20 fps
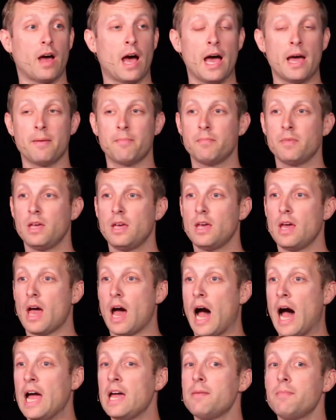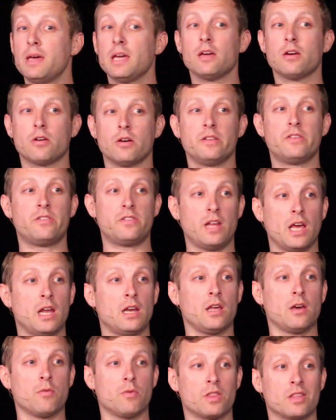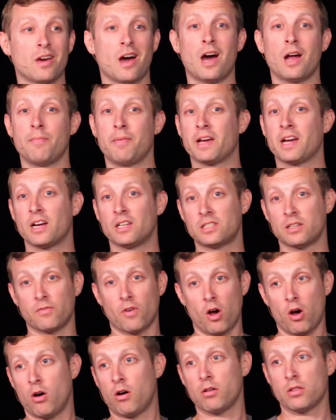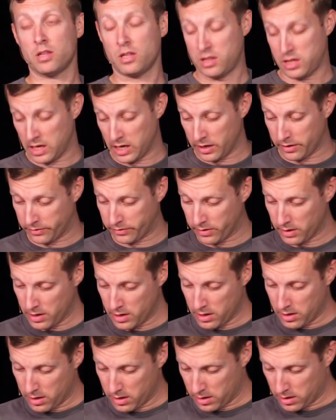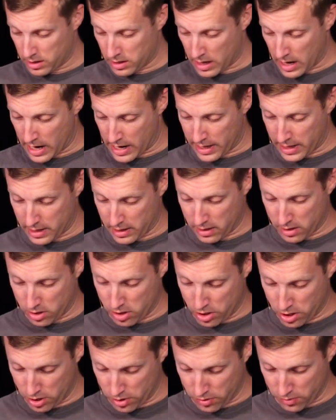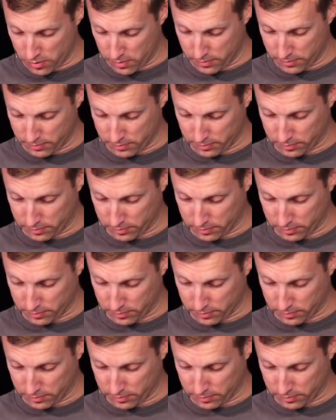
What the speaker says: I am in good standing with God because of all the things that I do.